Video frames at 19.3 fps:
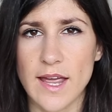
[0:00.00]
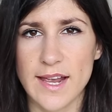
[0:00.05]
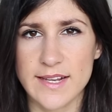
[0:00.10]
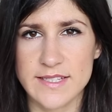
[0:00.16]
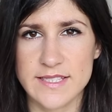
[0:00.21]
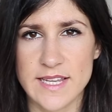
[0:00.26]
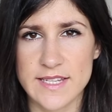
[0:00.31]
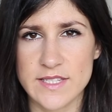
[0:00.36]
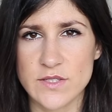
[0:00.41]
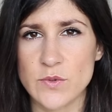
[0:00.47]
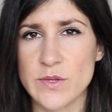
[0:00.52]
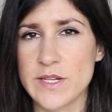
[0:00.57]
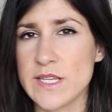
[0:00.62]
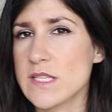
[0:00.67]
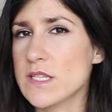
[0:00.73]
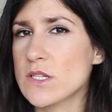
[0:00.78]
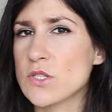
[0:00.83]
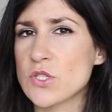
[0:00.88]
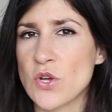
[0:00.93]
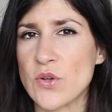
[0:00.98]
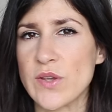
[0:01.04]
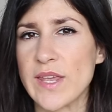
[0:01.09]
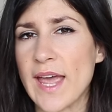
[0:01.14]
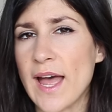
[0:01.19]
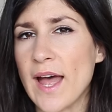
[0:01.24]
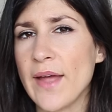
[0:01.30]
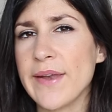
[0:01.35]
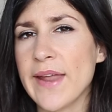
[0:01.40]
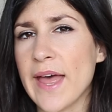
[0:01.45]
Accessories don't
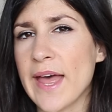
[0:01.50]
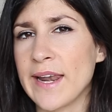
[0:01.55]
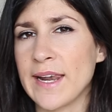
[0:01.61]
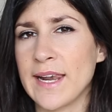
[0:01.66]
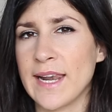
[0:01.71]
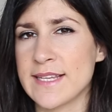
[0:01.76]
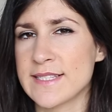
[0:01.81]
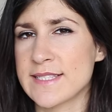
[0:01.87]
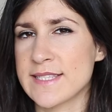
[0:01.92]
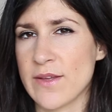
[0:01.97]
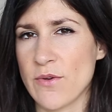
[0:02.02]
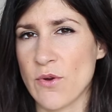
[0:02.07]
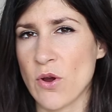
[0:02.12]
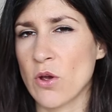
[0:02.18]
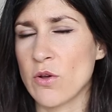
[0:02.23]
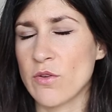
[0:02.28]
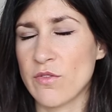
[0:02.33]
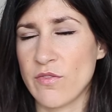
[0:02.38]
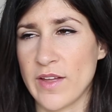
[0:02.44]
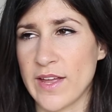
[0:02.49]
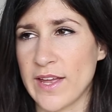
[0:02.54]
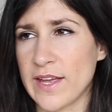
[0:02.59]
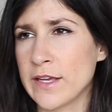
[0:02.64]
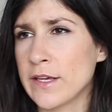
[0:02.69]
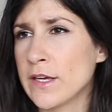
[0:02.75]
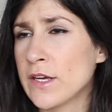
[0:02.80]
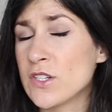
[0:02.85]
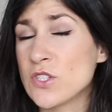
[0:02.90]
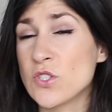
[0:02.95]
count unless they're
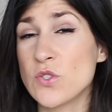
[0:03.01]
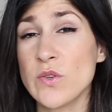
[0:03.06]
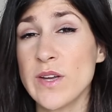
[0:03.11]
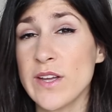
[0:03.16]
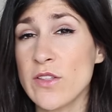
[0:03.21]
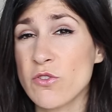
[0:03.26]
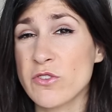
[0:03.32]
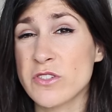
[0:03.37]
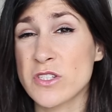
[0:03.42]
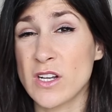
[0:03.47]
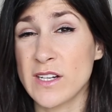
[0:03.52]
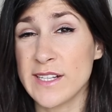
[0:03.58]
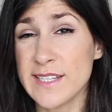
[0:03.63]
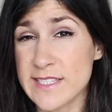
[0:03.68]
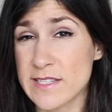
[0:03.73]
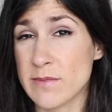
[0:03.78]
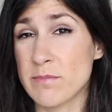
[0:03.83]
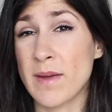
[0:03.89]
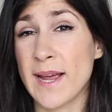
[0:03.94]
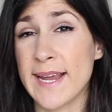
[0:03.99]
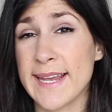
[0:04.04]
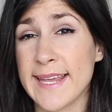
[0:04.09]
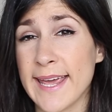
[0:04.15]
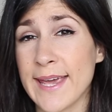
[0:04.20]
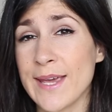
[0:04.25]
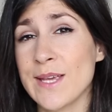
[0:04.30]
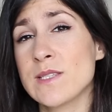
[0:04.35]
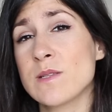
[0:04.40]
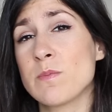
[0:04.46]
over two hundred dollars in my
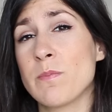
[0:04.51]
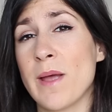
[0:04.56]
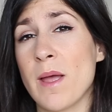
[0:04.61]
case,